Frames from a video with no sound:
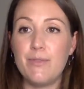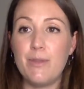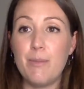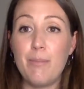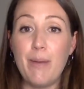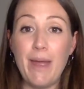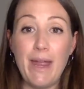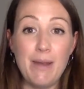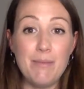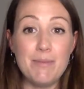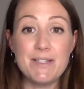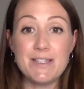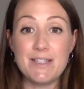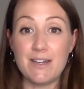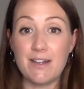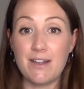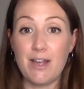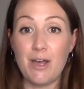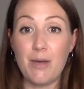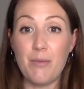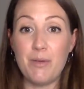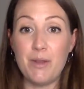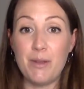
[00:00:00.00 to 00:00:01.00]
The baby's
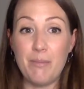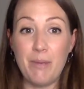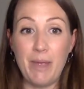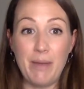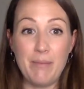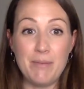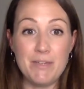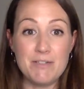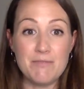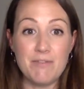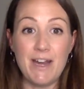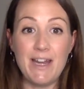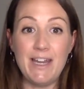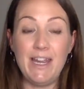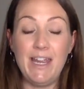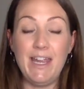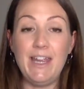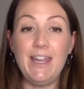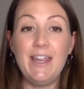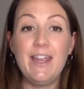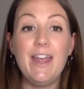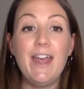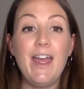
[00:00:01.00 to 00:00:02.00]
going to come when the baby's
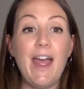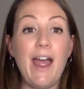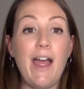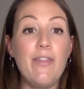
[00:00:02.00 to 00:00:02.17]
ready.